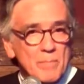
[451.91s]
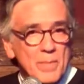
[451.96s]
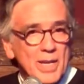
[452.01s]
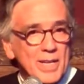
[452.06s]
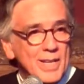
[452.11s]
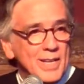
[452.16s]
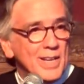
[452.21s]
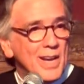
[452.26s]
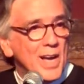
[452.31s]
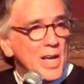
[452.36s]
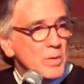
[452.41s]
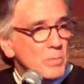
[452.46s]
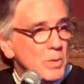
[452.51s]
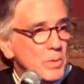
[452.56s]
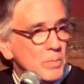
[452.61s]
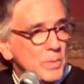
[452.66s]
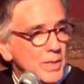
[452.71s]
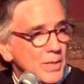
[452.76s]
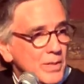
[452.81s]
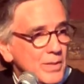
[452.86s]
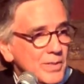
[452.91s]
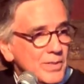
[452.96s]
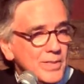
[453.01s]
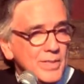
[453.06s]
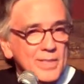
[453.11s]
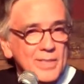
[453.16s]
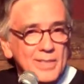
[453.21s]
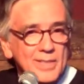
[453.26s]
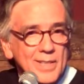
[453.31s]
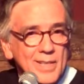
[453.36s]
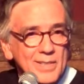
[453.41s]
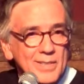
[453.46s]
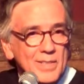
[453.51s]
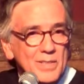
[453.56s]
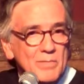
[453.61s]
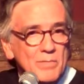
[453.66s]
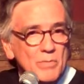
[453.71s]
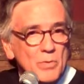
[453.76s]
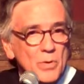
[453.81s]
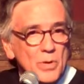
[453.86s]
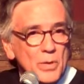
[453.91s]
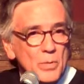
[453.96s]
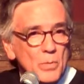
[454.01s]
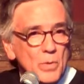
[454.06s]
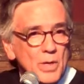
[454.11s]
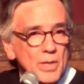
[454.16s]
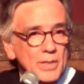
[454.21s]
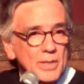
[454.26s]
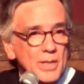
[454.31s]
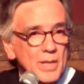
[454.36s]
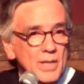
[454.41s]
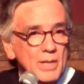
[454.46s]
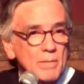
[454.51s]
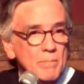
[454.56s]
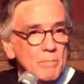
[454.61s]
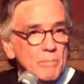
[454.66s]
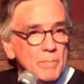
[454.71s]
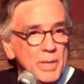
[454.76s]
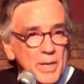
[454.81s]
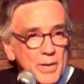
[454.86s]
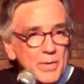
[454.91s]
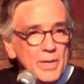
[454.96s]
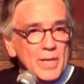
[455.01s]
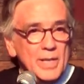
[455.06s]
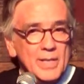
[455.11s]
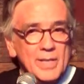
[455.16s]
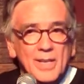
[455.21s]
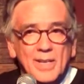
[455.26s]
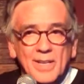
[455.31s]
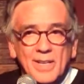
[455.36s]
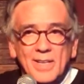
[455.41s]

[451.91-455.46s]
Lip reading: making automobiles in 1941, period.